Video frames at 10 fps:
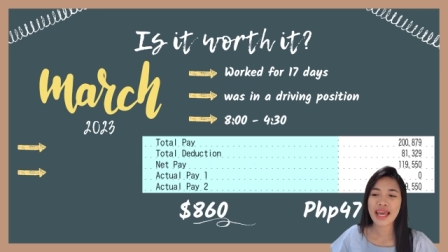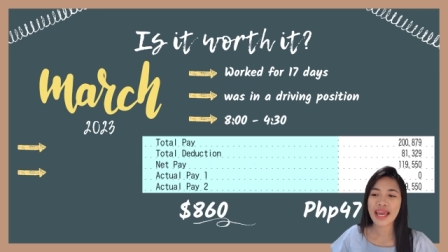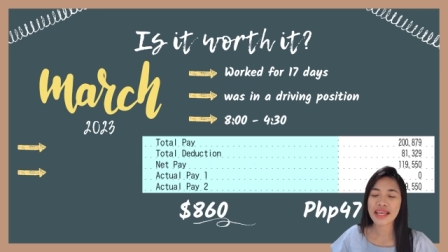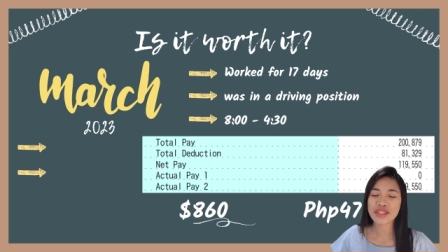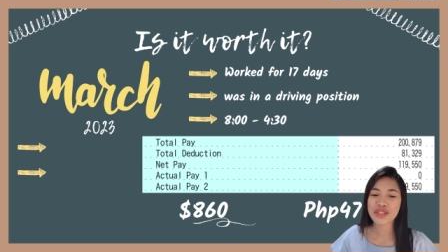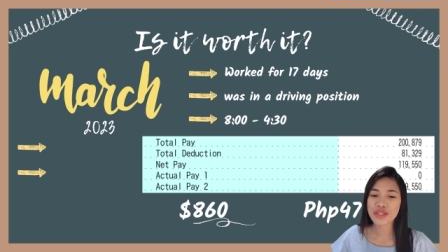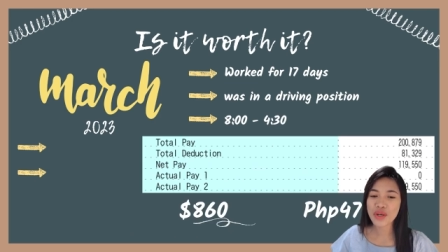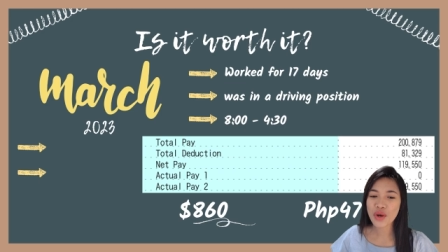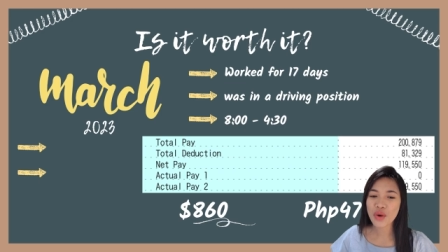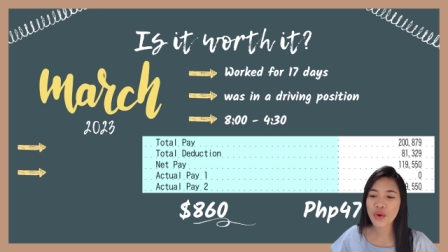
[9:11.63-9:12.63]
And
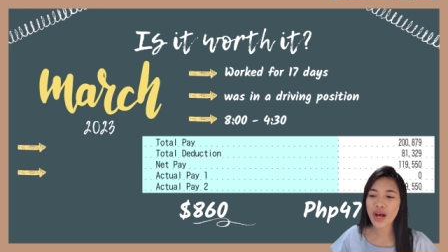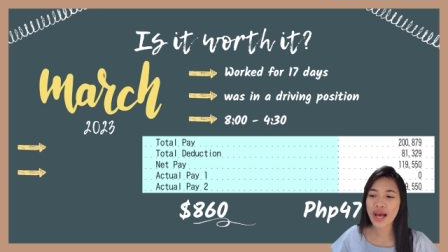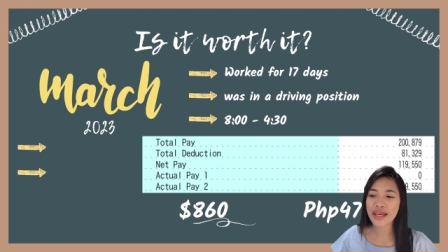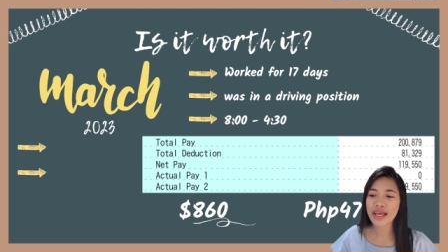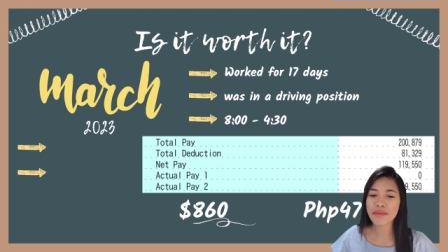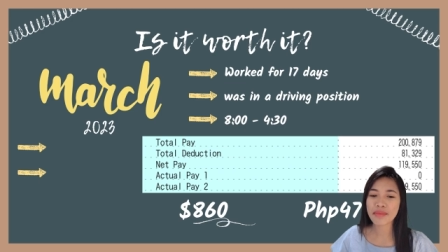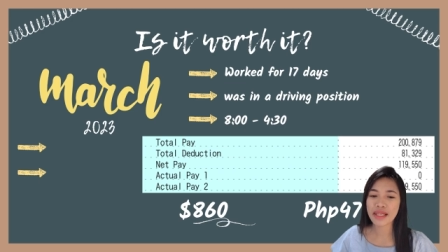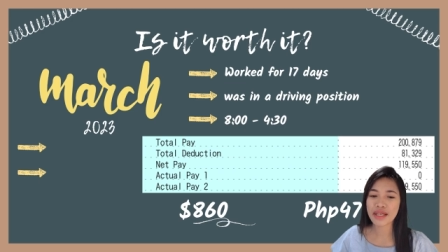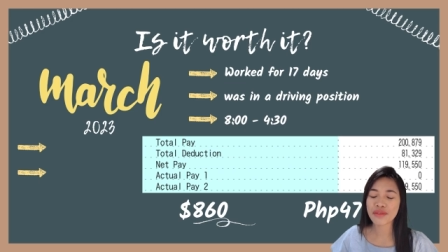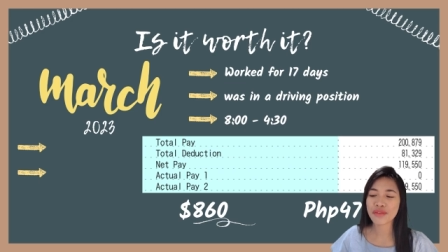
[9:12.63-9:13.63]
so I am
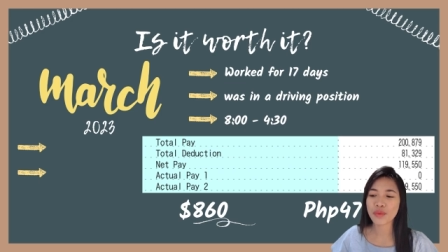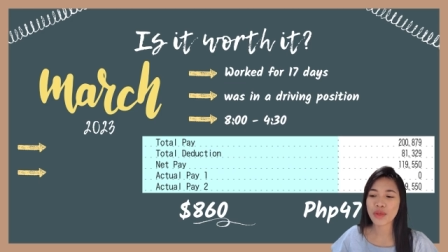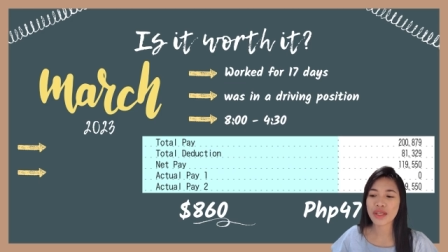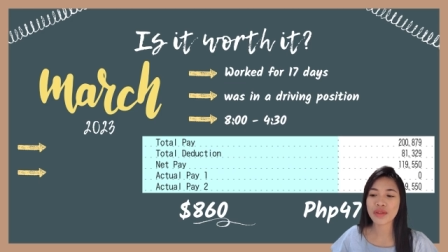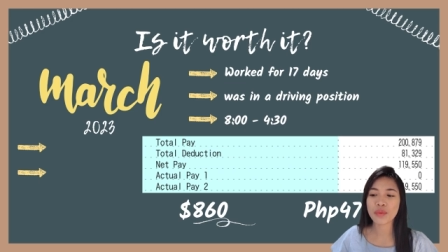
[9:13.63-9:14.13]
left with